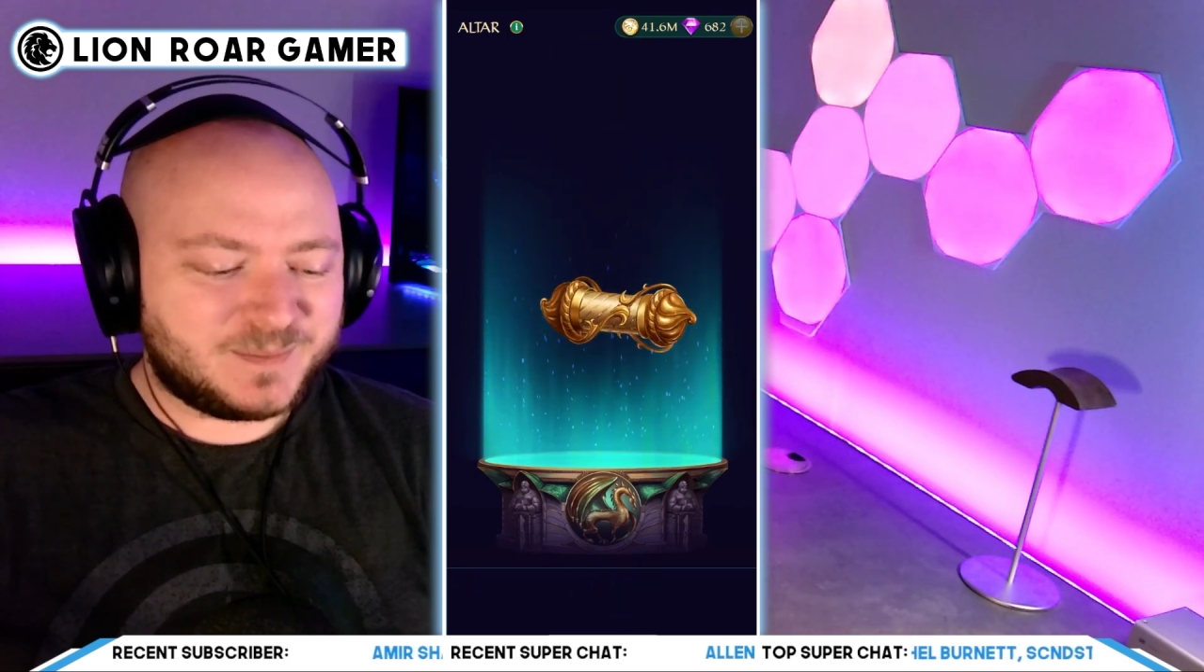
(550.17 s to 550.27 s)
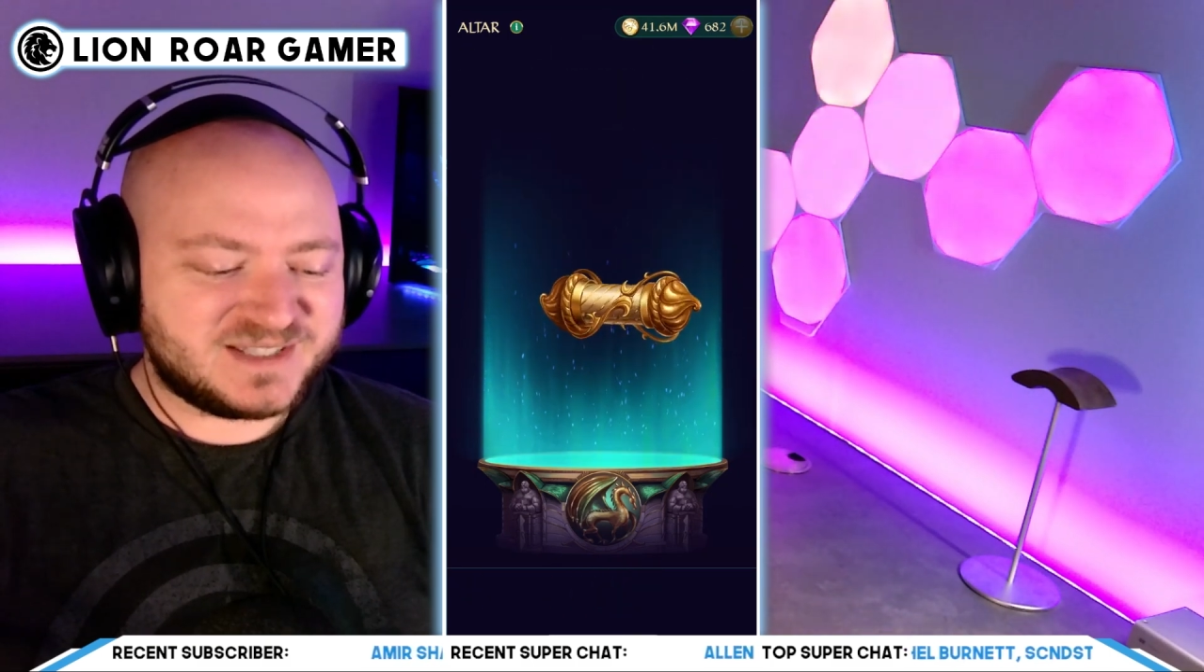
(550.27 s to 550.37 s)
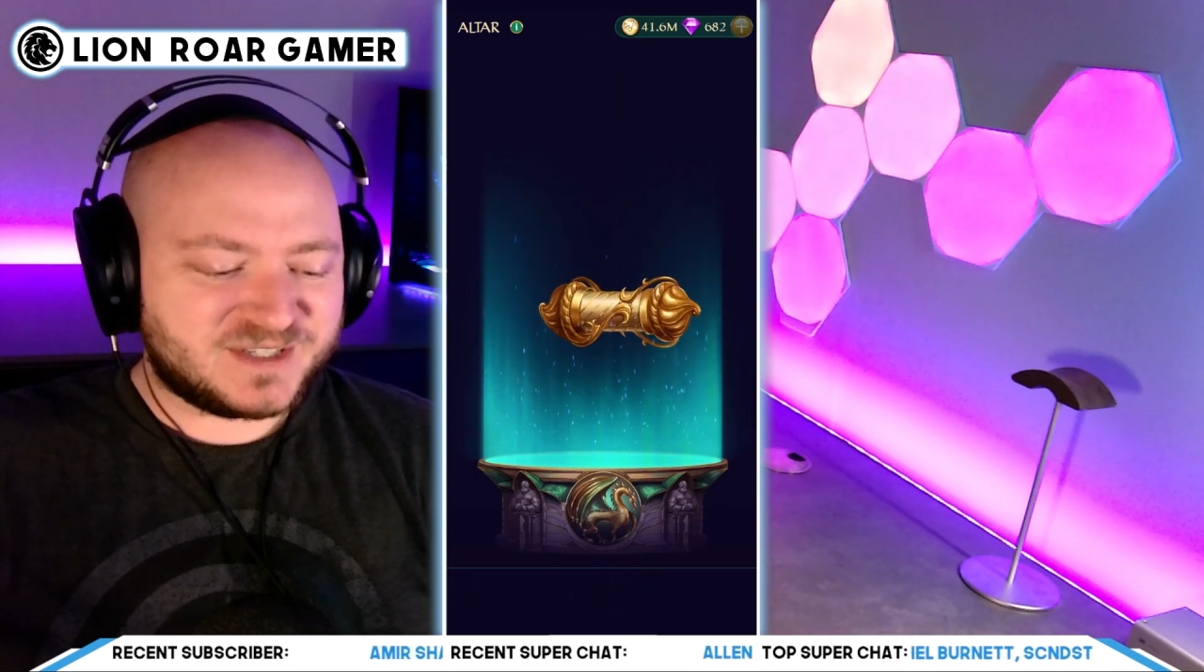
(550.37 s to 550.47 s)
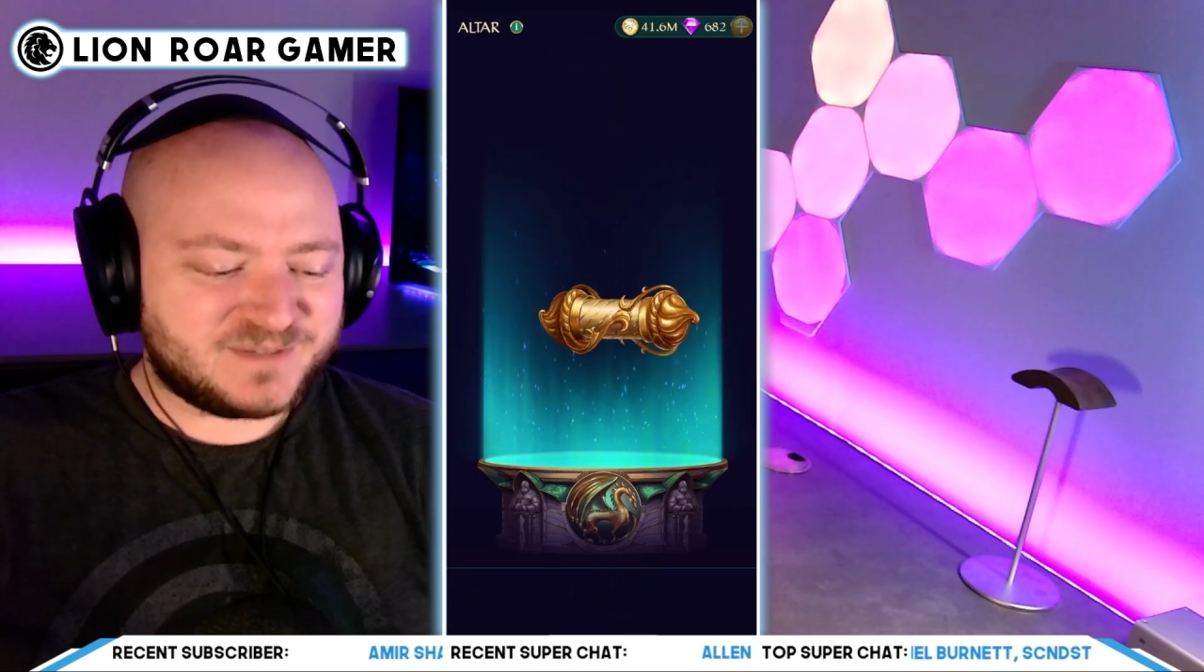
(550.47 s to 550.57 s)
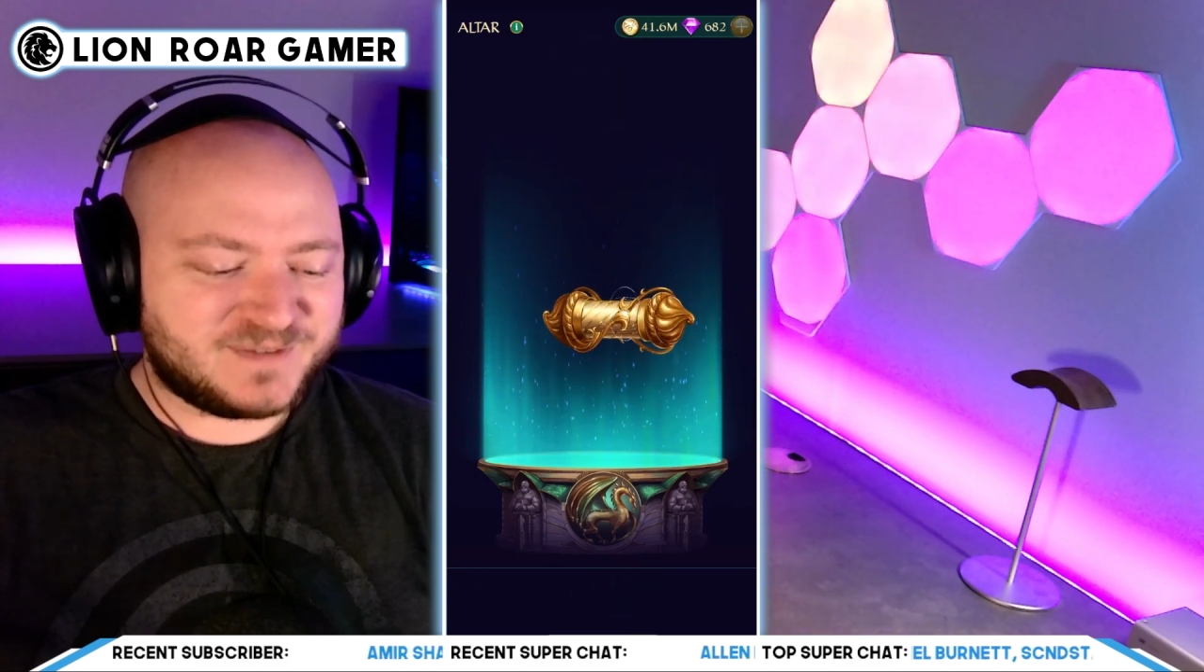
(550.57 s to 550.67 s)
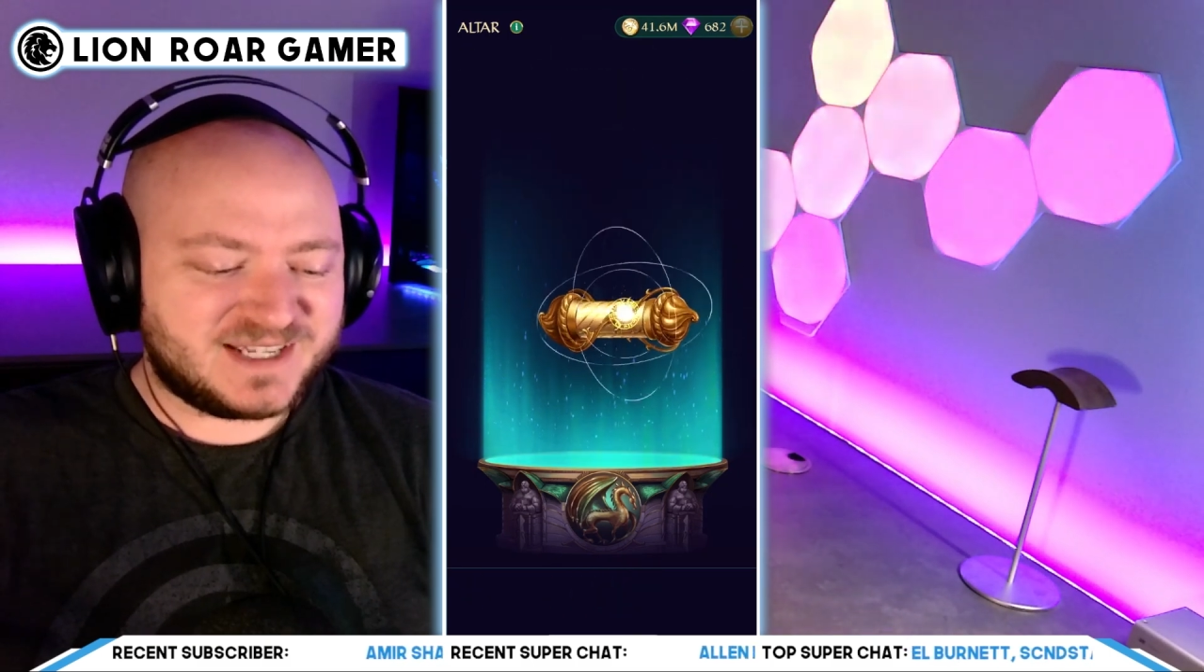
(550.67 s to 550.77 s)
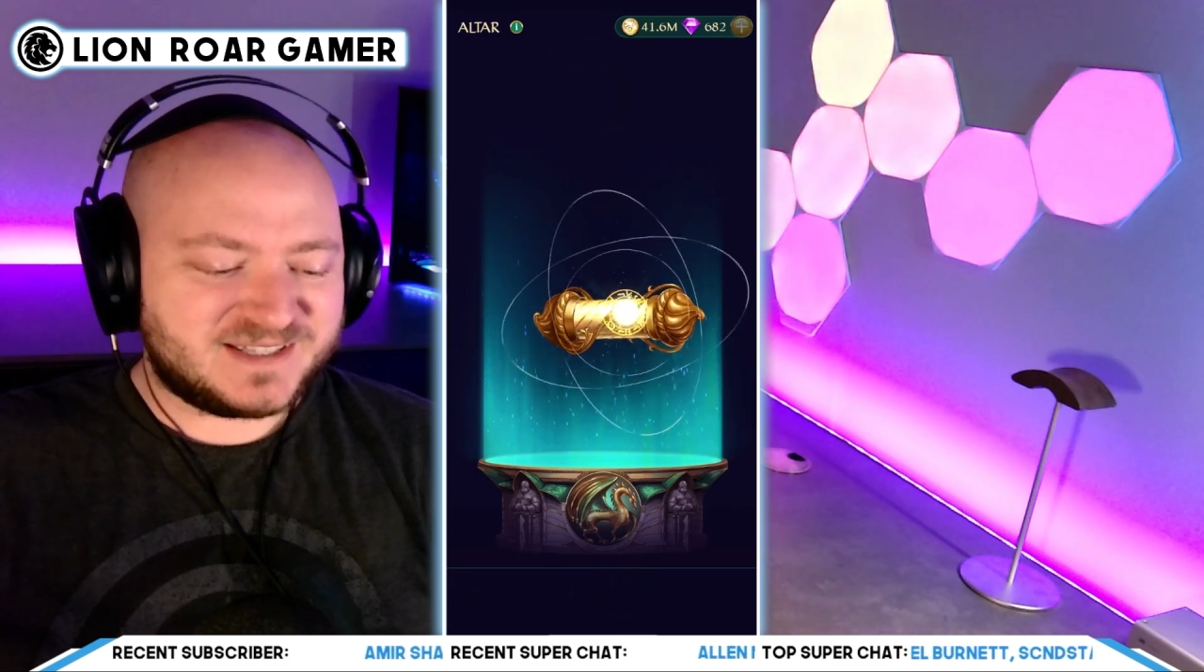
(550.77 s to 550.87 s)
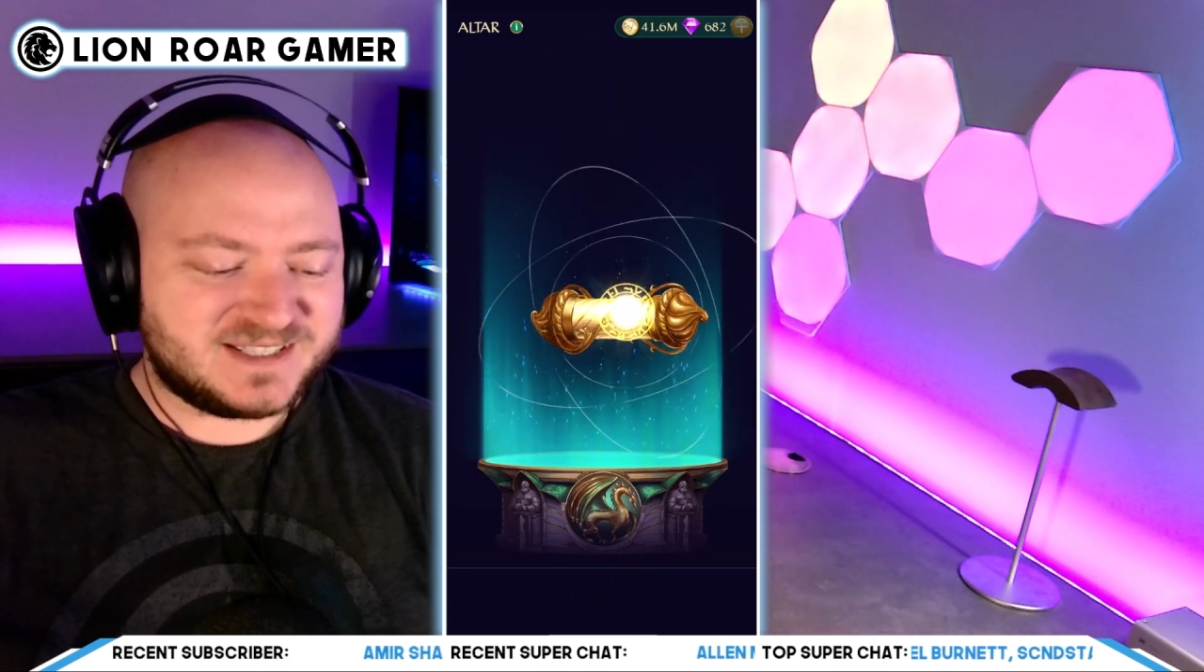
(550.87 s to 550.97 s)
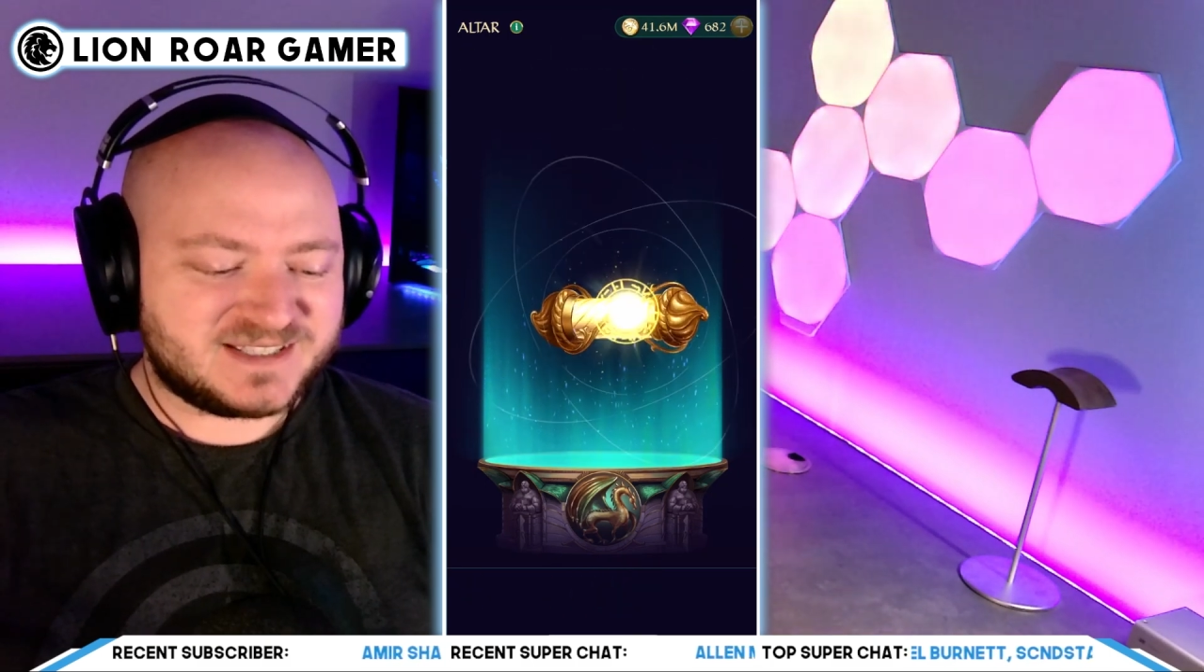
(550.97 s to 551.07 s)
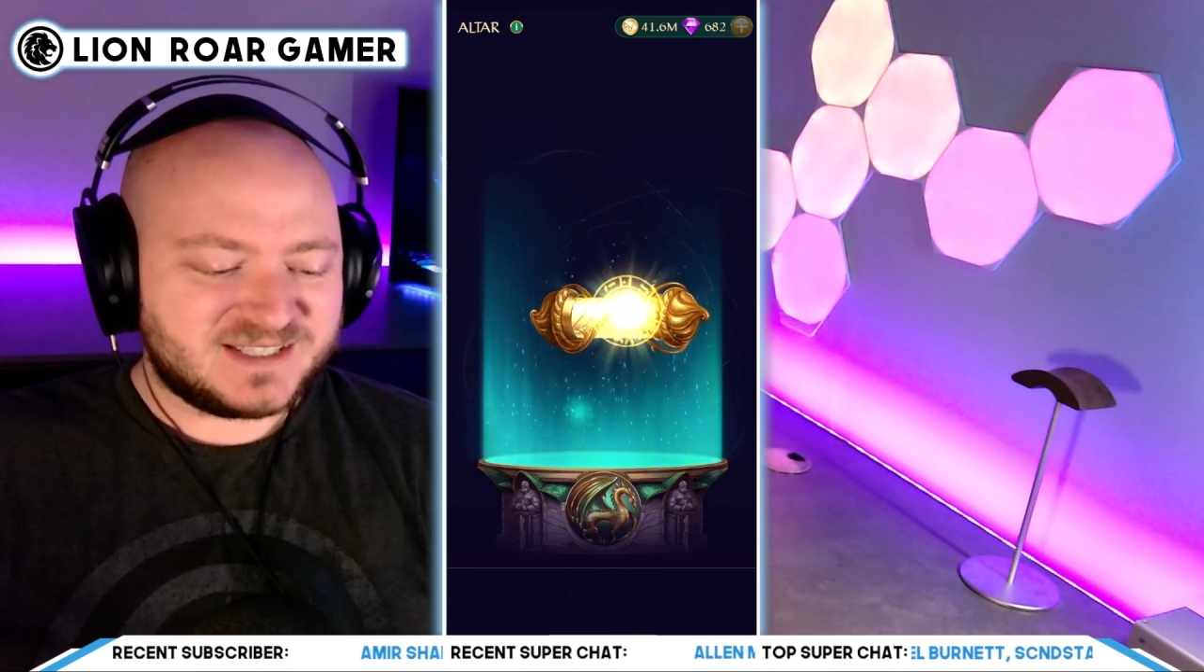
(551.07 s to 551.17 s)
depends on if I
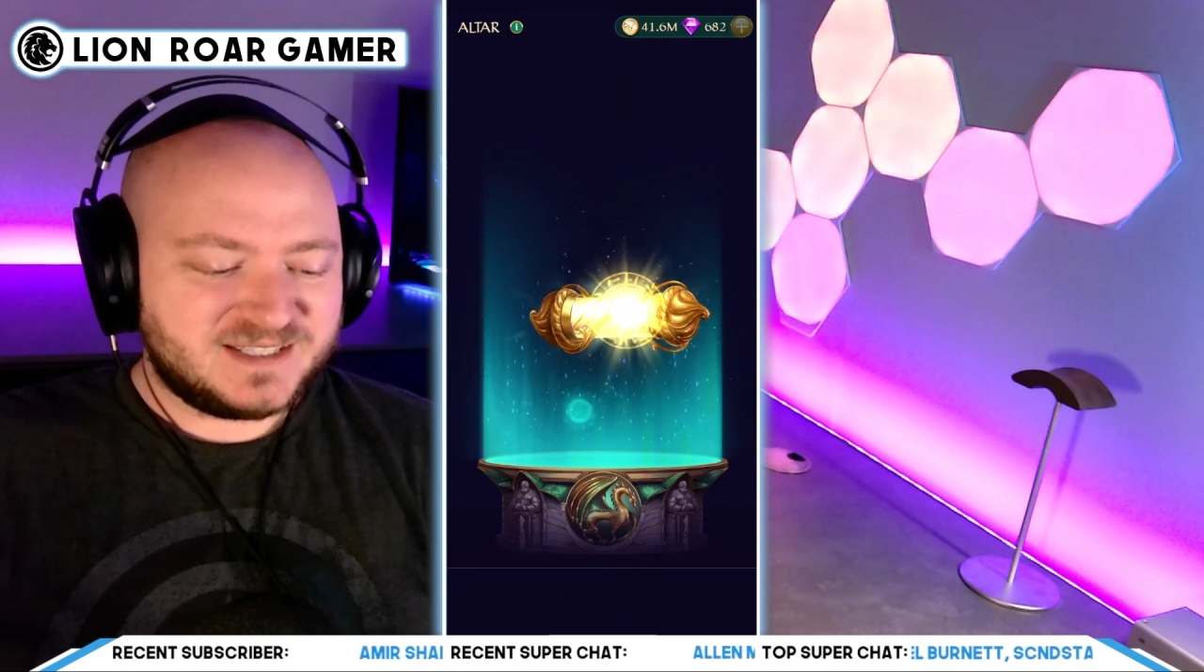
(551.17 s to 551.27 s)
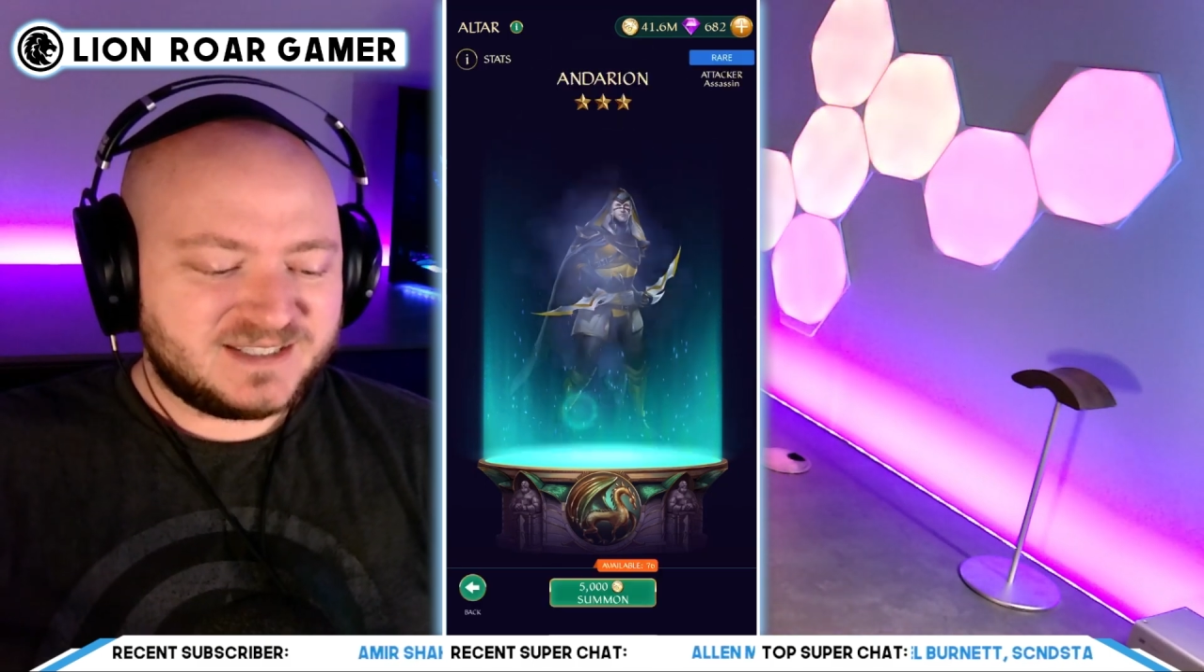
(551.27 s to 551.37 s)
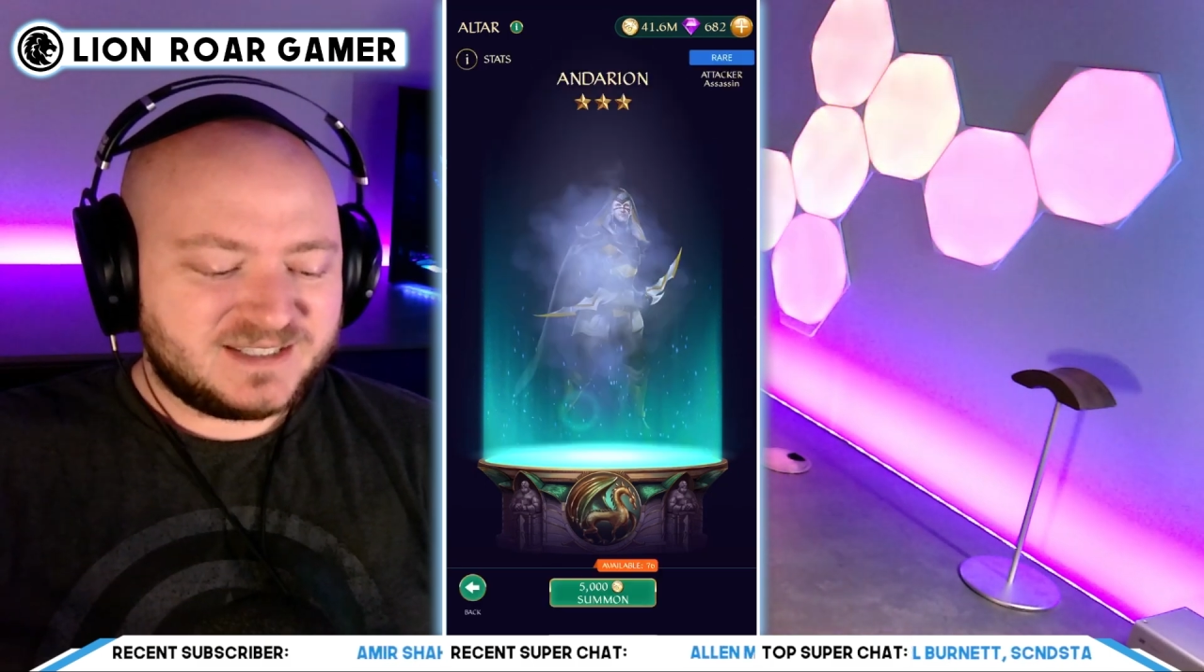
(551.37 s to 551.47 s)
get these,